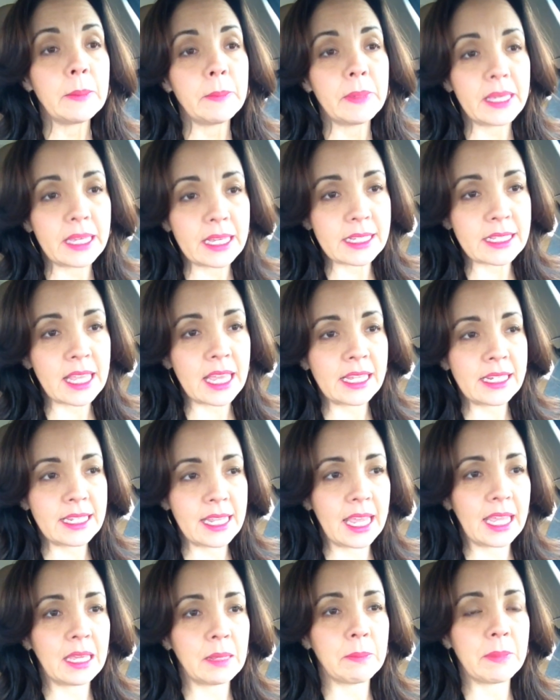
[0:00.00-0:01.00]
because I had
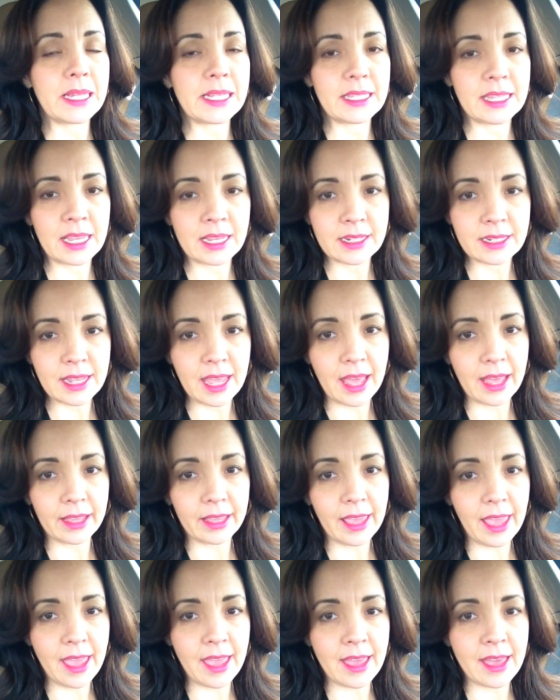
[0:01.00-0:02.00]
taken my Zantac
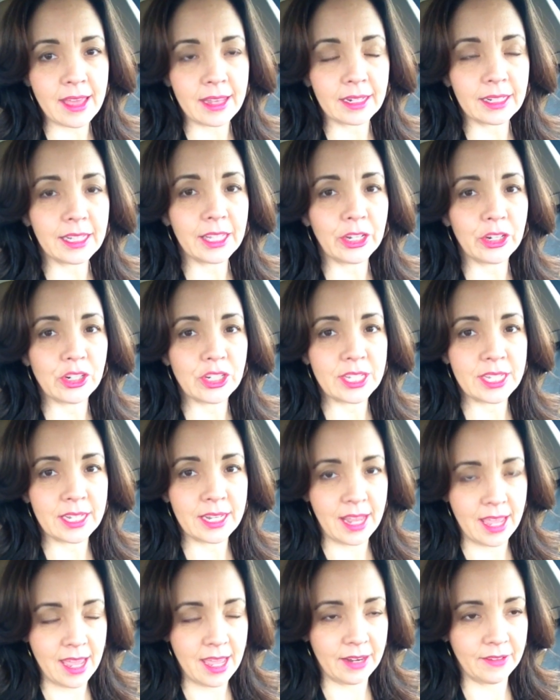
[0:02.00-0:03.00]
and
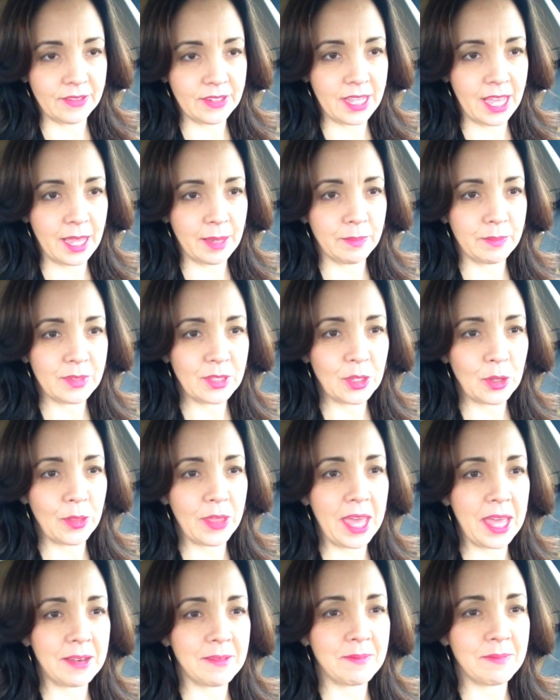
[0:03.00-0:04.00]
Claritin ahead of time, so
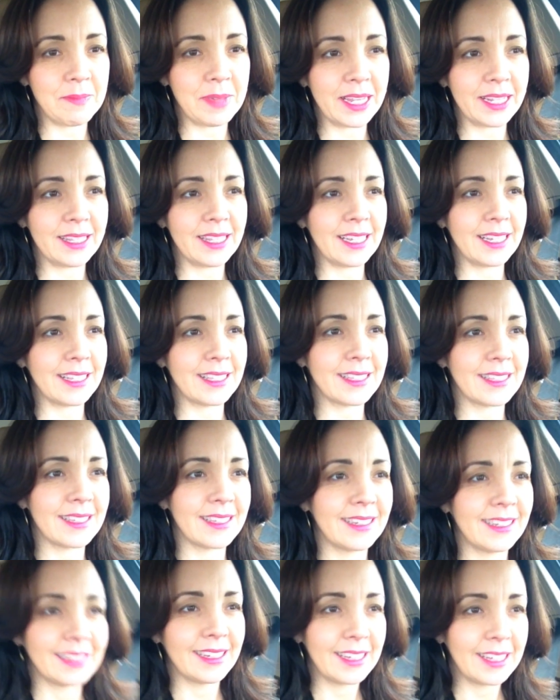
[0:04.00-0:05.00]
that made things
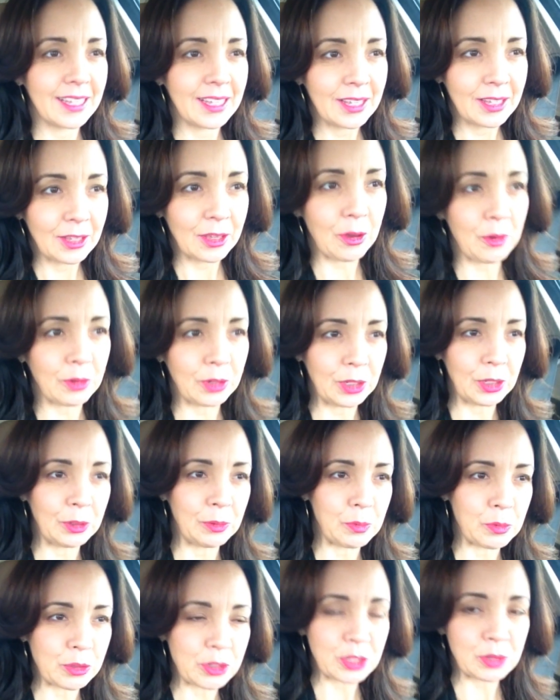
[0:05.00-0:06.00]
go a
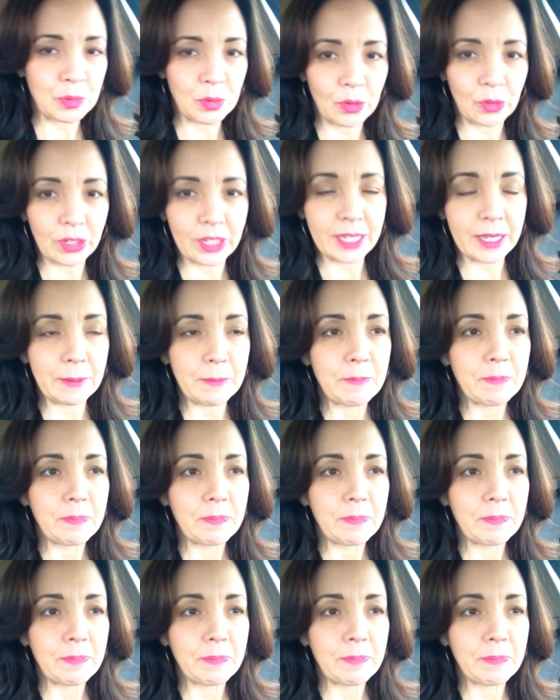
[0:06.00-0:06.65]
little more smoothly.